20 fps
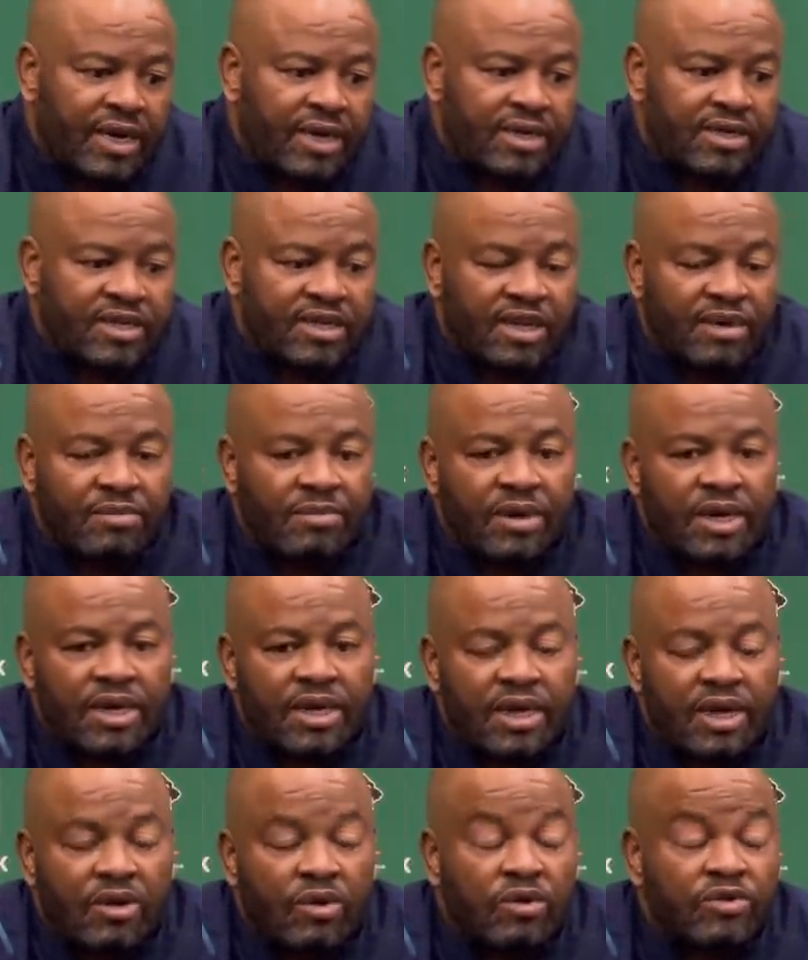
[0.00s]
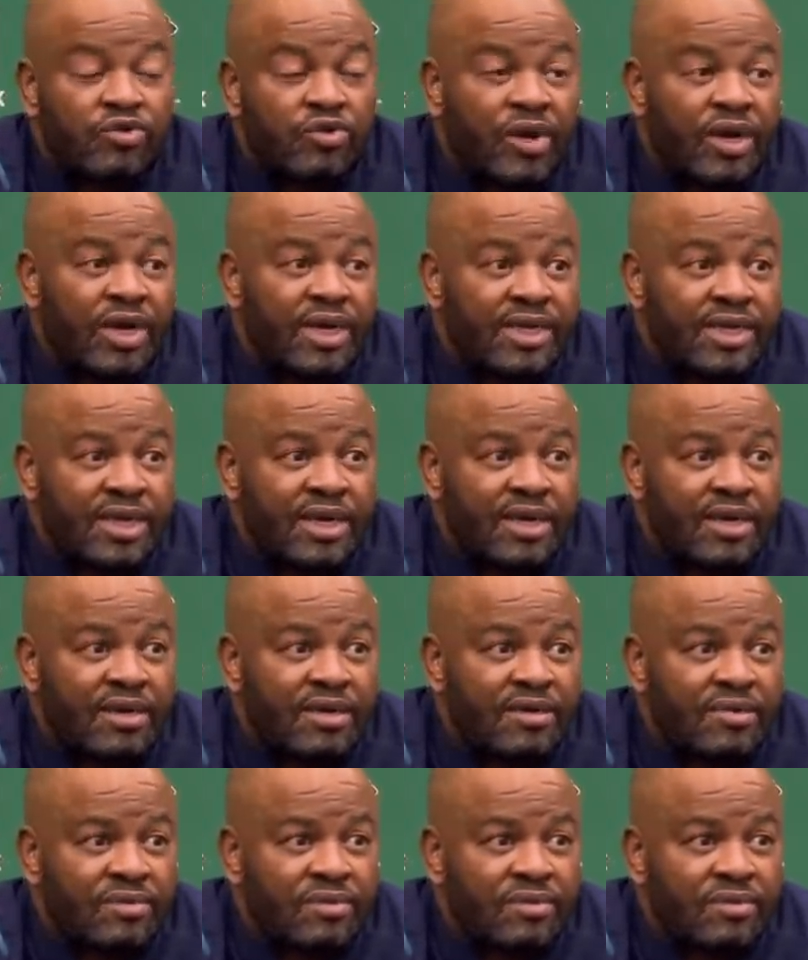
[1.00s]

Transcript: and Temba, they also understand.